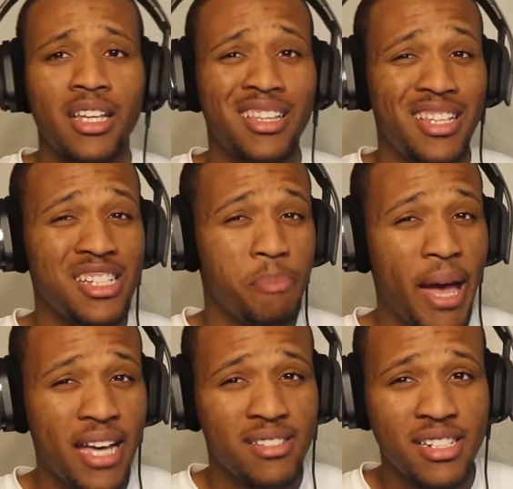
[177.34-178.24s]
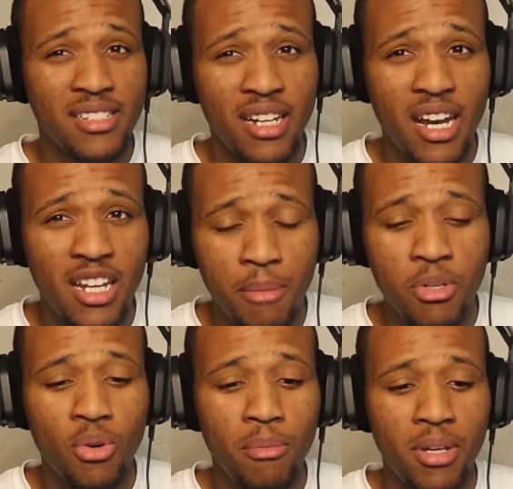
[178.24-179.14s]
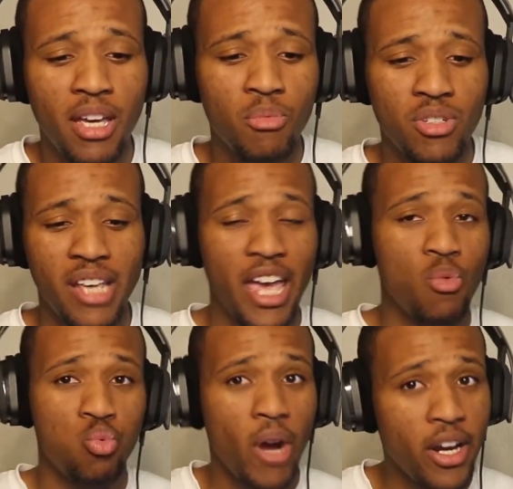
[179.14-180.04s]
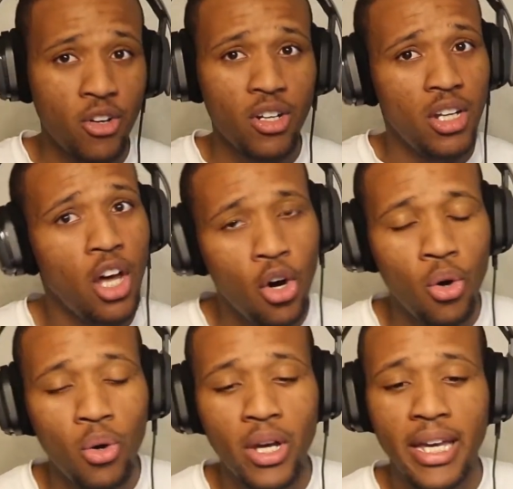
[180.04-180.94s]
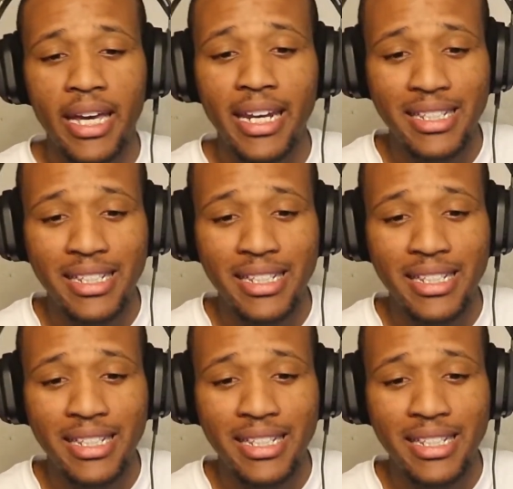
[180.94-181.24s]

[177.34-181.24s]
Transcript: This past season in the WNBA was a record low in